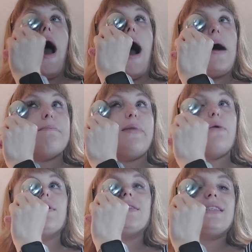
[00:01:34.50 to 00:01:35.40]

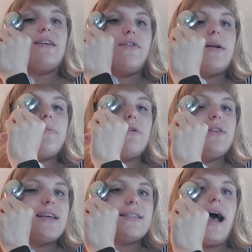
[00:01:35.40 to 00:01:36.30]
But what's different about
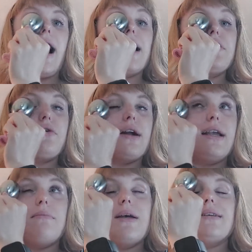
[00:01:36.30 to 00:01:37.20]
this eye
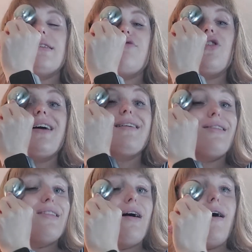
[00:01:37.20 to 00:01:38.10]
cream is I've tried a
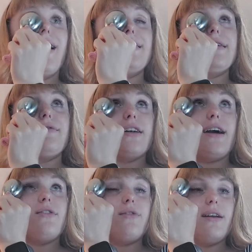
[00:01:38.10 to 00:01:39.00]
lot of different
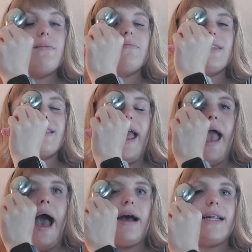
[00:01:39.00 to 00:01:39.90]
eye creams,
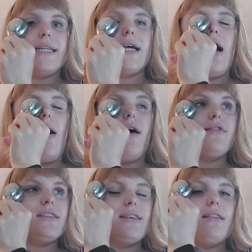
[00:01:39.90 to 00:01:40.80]
and
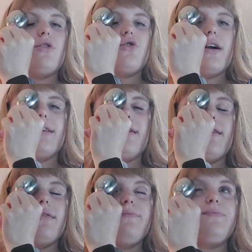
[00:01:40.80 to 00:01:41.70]
obviously they're trying to
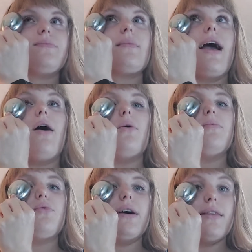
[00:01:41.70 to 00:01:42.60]
help
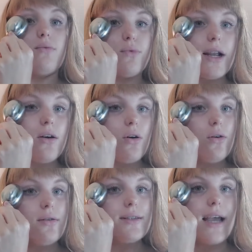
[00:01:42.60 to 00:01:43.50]
with
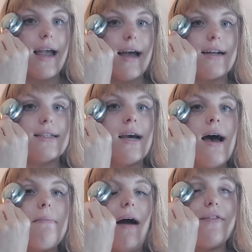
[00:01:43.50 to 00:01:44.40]
wrinkles and
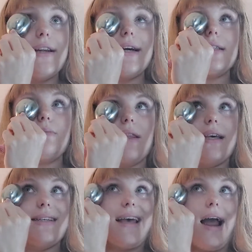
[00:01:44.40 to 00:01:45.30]
puffiness, but
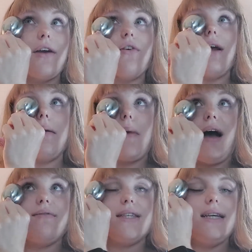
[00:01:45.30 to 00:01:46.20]
this eye cream,
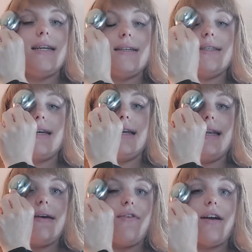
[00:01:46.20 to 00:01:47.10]
I've seen a
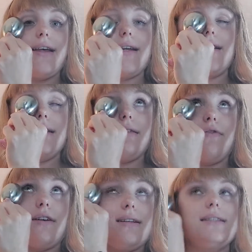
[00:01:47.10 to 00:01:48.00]
significant
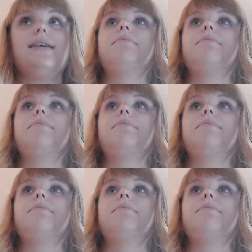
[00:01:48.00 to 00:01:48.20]
difference